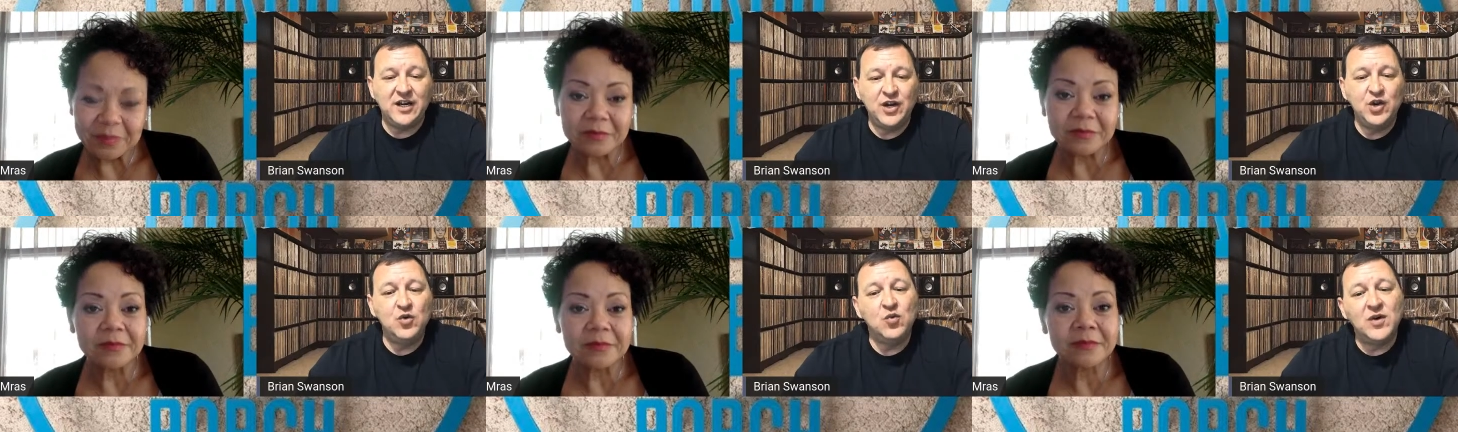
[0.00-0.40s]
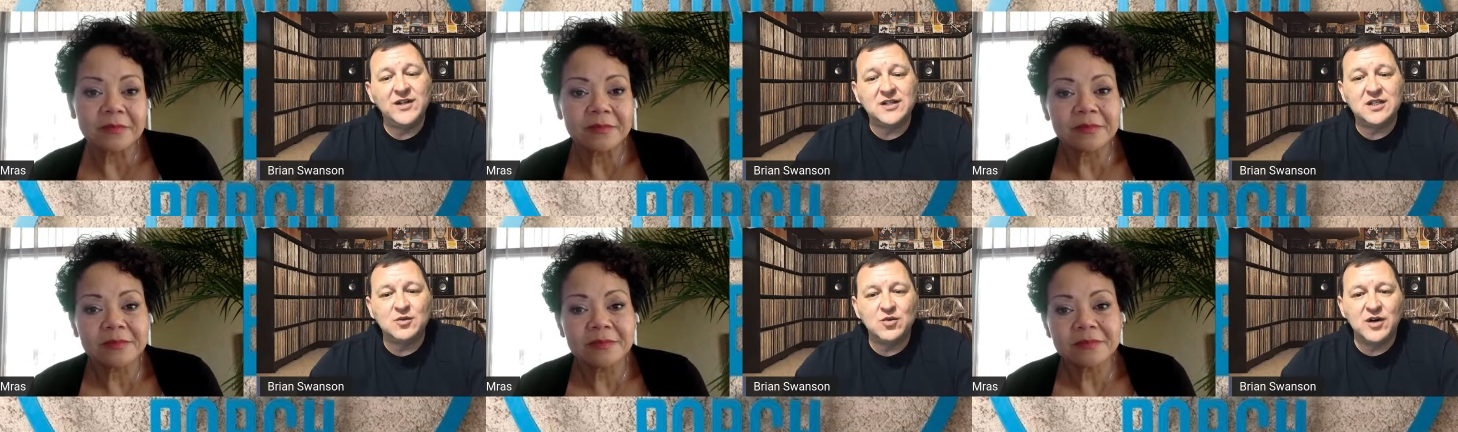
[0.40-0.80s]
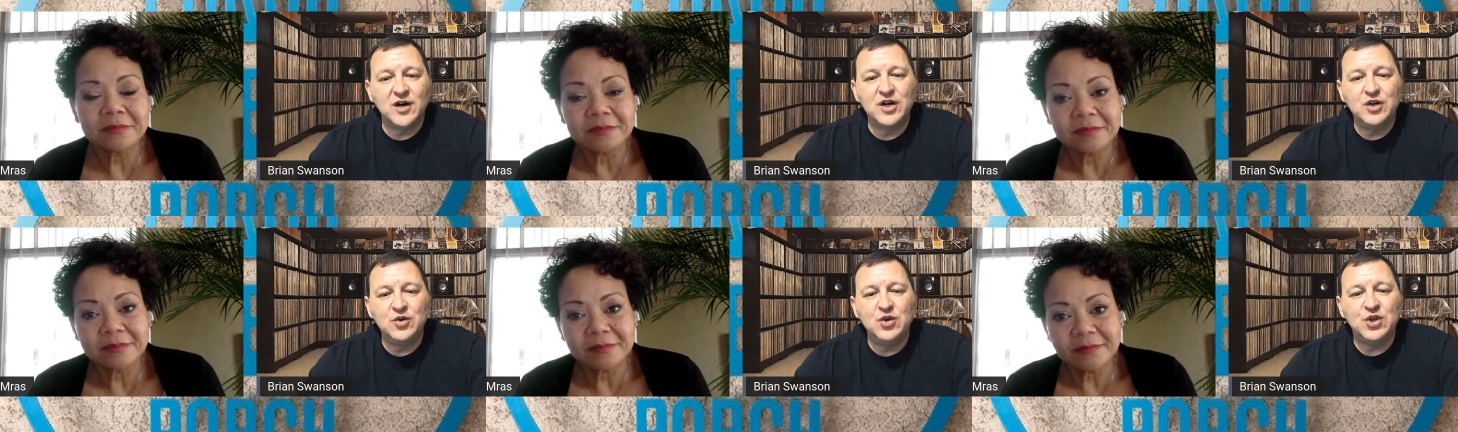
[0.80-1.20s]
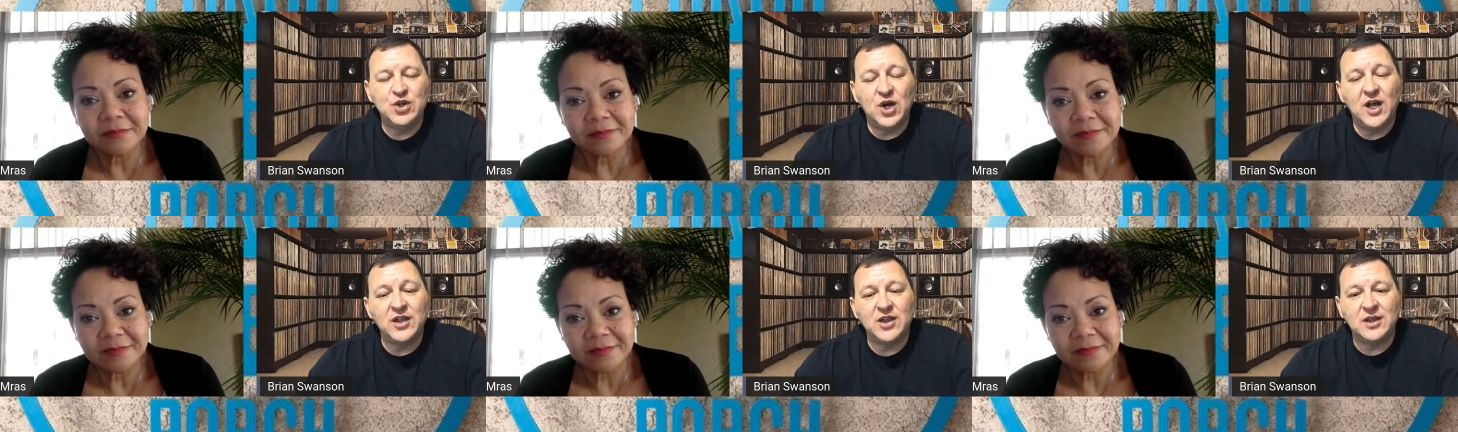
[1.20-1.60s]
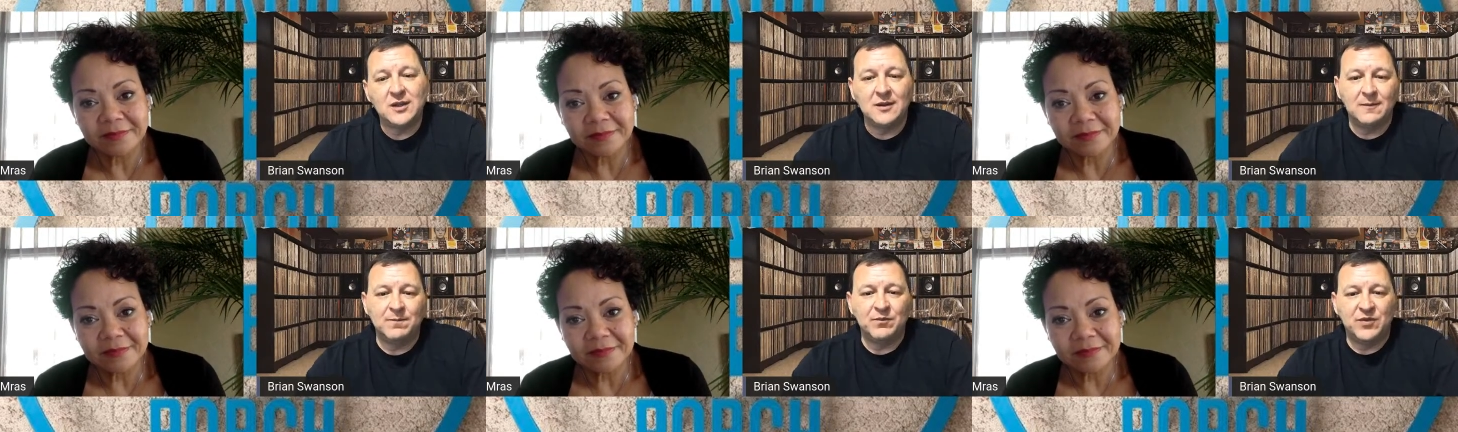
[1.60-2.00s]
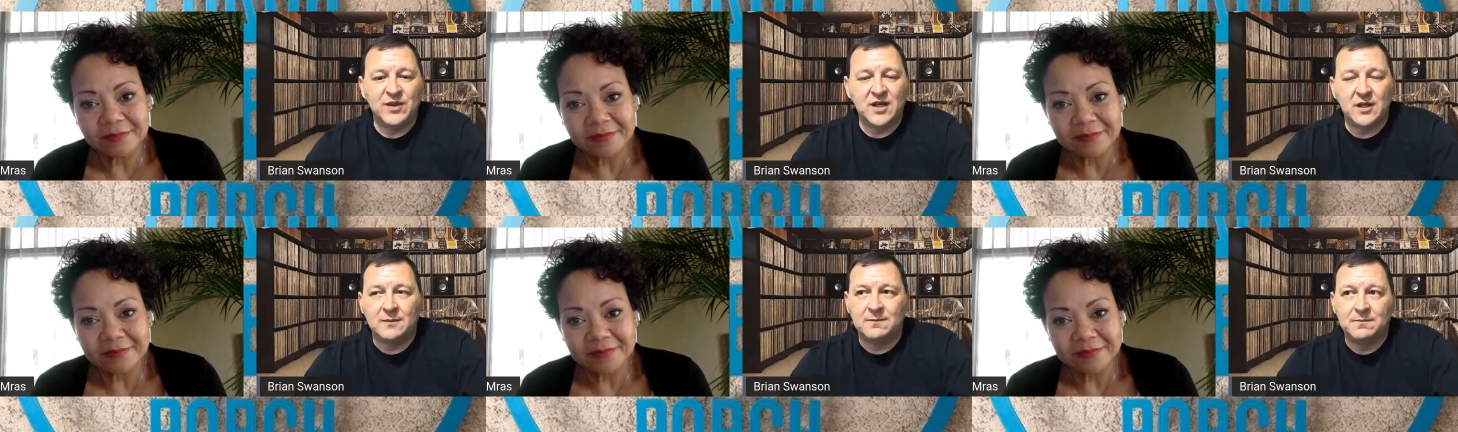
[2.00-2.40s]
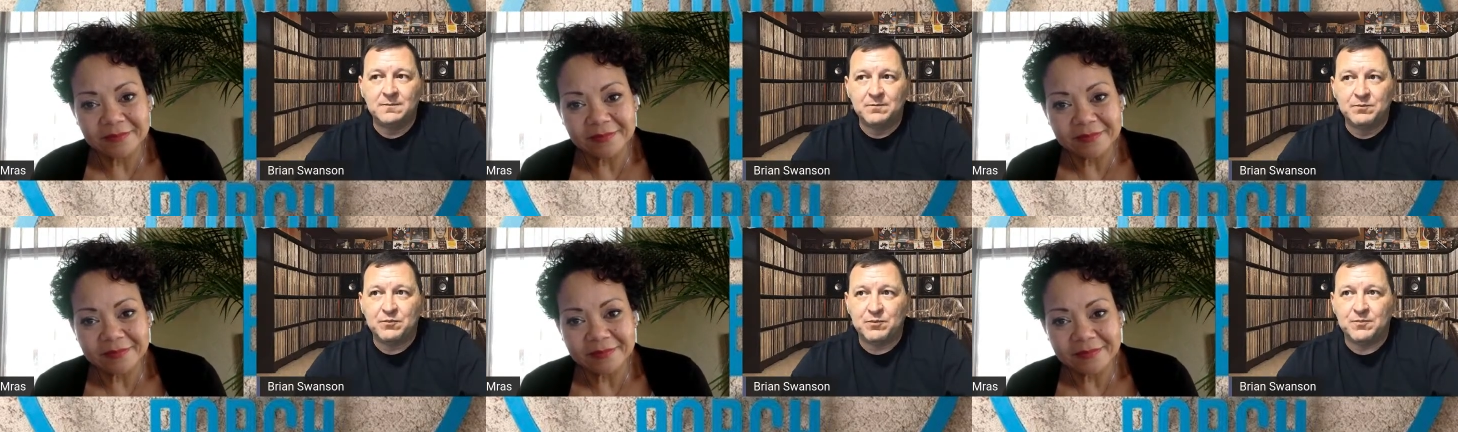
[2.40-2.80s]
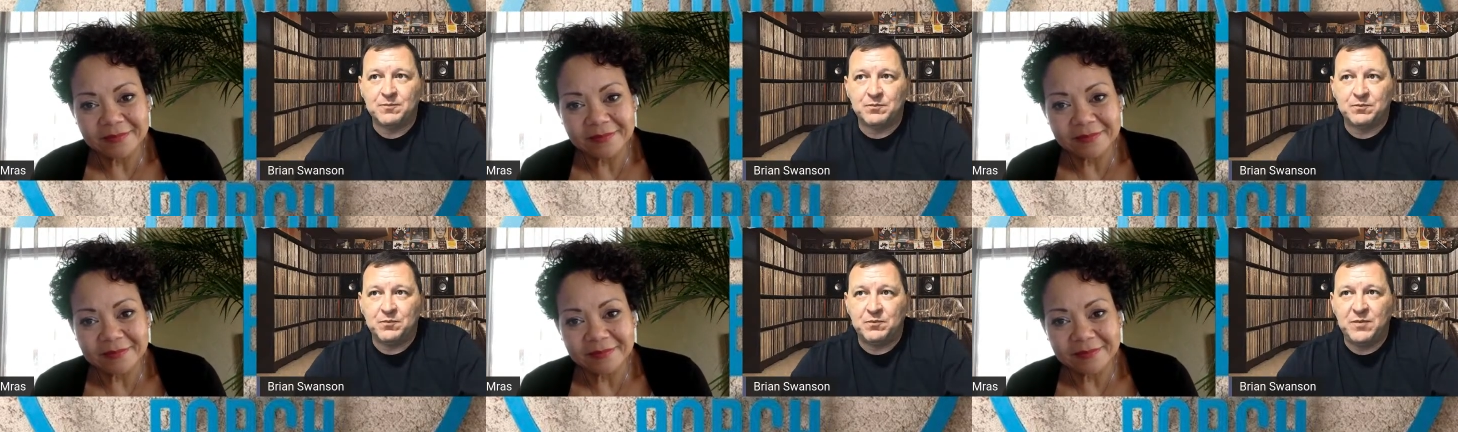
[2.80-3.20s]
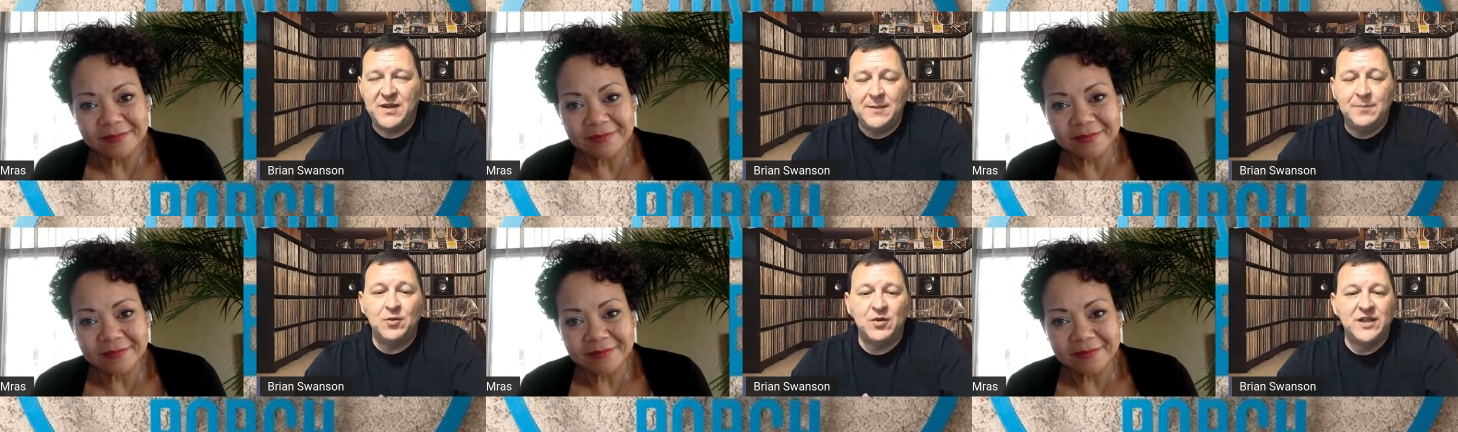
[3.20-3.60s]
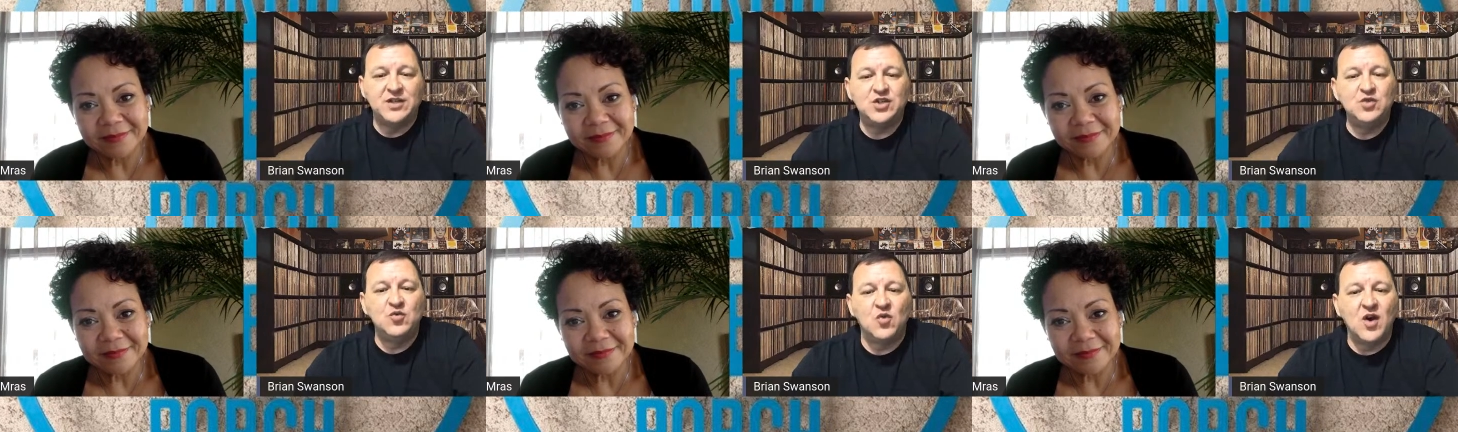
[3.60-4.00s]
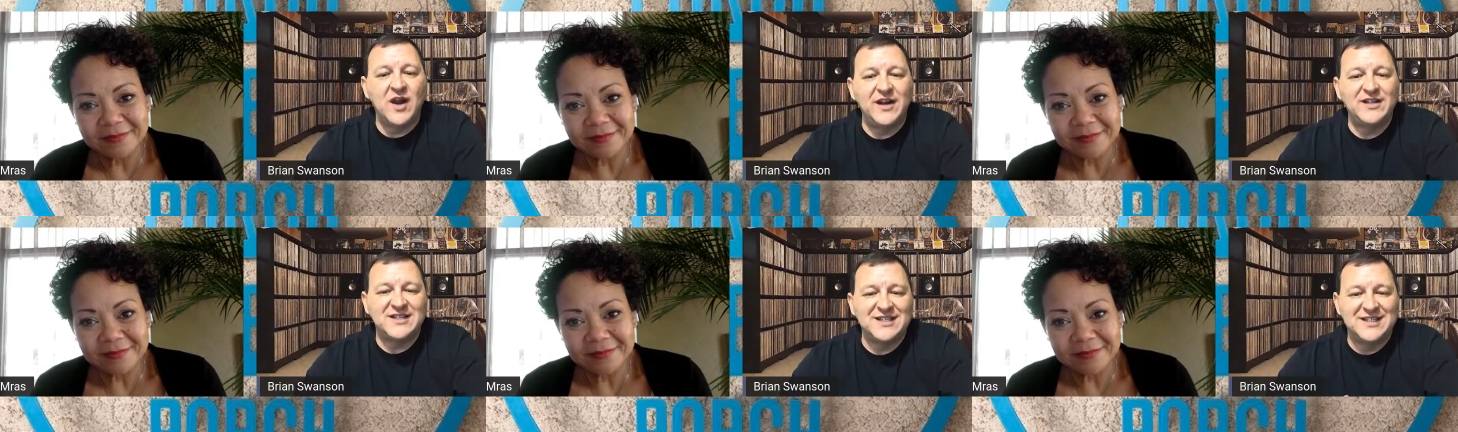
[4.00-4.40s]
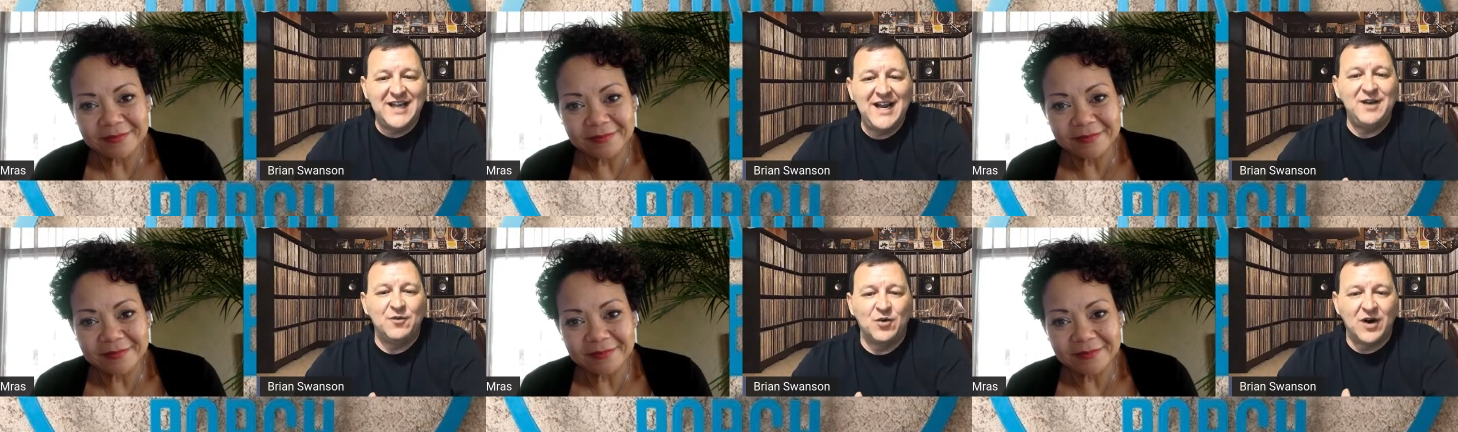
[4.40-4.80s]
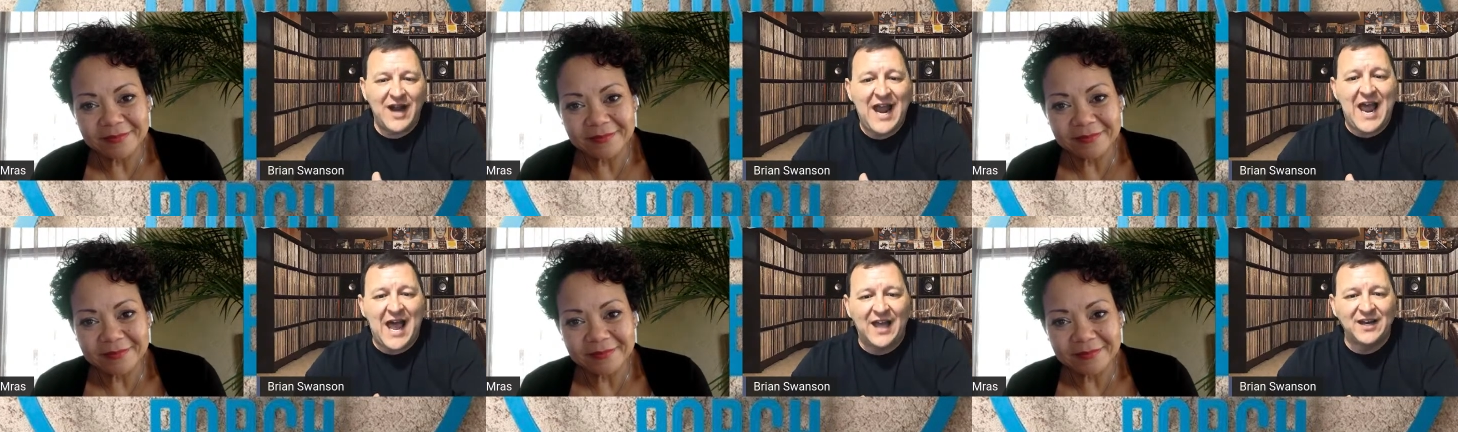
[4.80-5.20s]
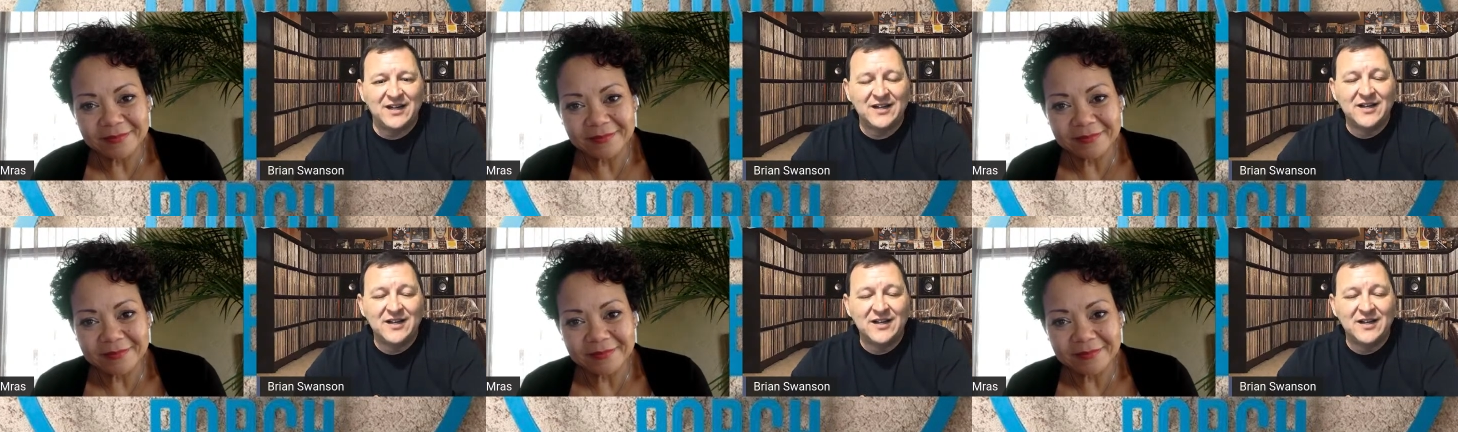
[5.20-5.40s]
Speaker 1: You went to where you thought the people that you wanted to date were at.